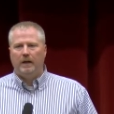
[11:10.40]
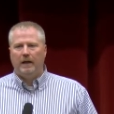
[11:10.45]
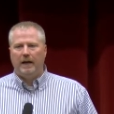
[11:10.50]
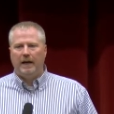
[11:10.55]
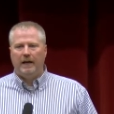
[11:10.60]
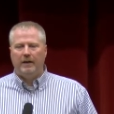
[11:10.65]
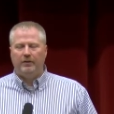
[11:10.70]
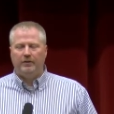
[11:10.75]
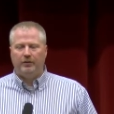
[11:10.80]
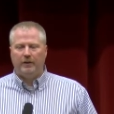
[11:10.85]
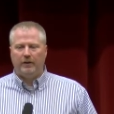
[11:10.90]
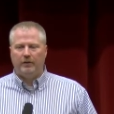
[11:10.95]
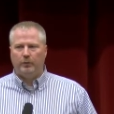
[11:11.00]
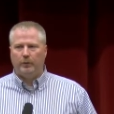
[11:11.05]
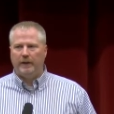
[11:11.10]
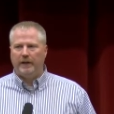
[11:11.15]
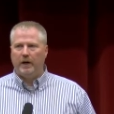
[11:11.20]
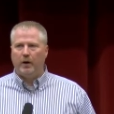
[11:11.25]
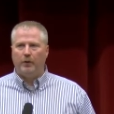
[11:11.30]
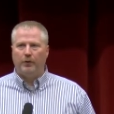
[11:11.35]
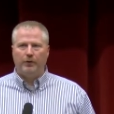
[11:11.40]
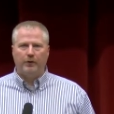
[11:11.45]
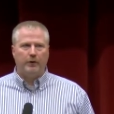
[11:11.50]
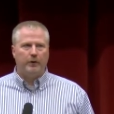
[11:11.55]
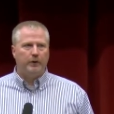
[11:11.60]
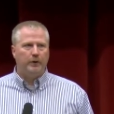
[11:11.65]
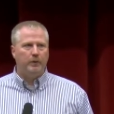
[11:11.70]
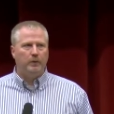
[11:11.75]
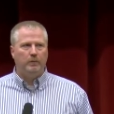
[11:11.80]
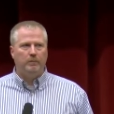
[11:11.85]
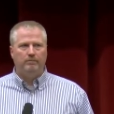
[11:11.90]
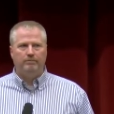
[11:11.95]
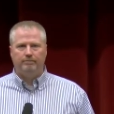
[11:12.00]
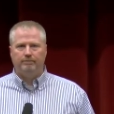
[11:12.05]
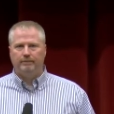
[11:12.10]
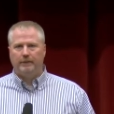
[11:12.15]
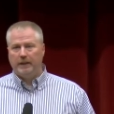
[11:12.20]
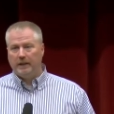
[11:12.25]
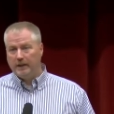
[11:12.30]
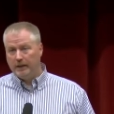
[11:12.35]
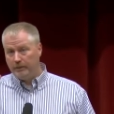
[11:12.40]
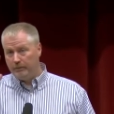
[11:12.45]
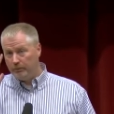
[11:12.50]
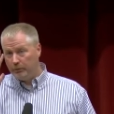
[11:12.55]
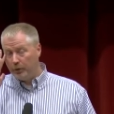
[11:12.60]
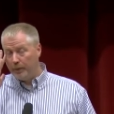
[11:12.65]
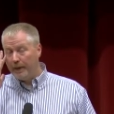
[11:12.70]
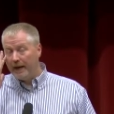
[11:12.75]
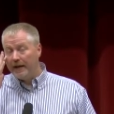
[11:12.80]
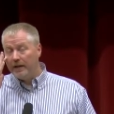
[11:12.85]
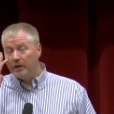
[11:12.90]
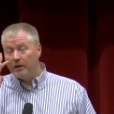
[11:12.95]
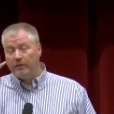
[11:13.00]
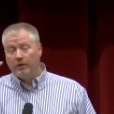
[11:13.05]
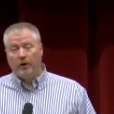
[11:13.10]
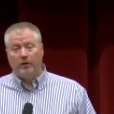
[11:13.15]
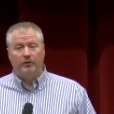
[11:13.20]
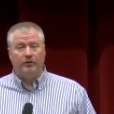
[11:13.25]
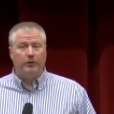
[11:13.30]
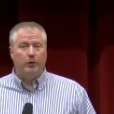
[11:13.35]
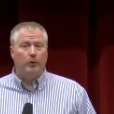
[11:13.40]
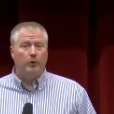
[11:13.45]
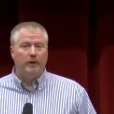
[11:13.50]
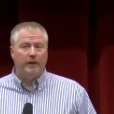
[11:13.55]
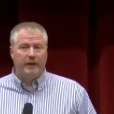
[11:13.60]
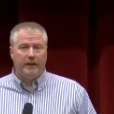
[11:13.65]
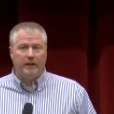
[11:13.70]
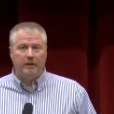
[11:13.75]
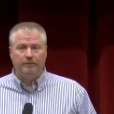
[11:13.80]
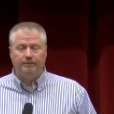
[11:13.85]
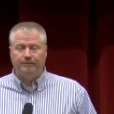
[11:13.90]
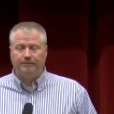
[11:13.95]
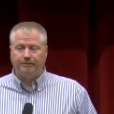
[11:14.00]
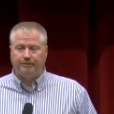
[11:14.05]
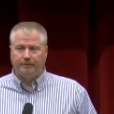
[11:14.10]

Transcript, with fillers: As, as we go through the remainder of our school year,